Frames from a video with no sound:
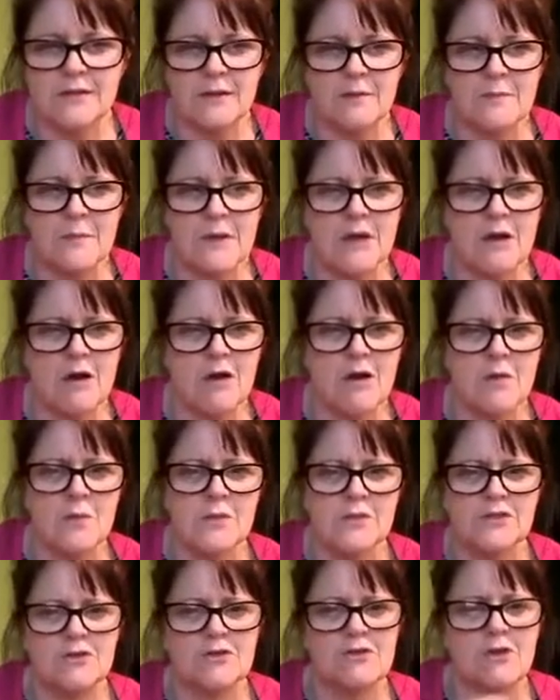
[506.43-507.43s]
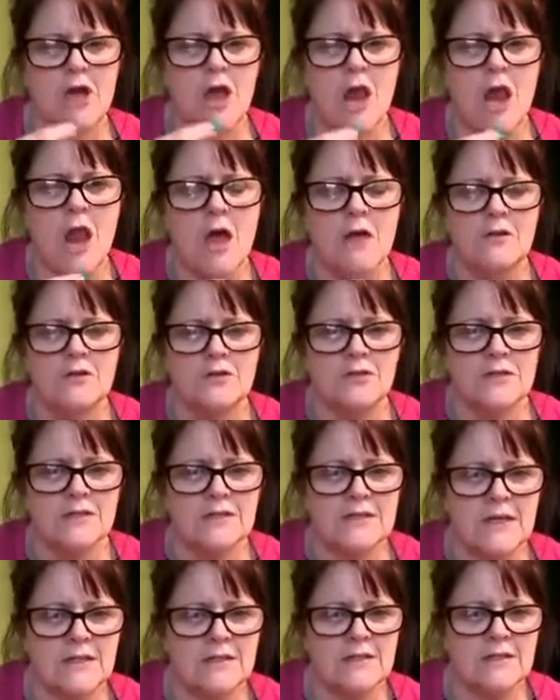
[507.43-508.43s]
I mean, I always cook a load on a
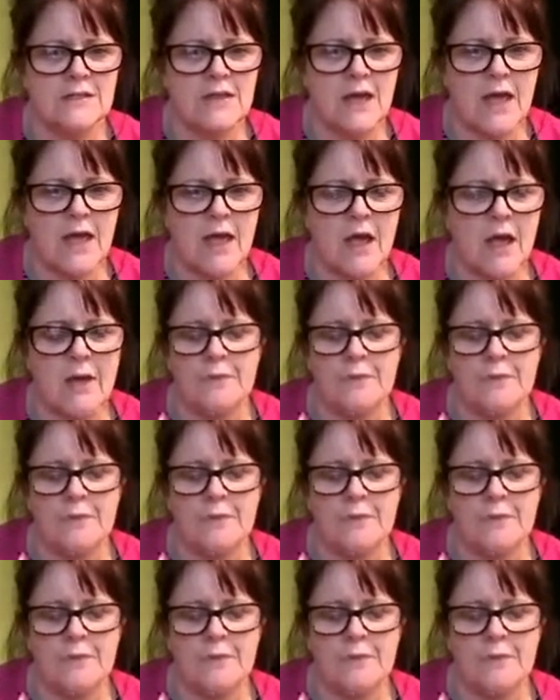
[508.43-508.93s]
Saturday,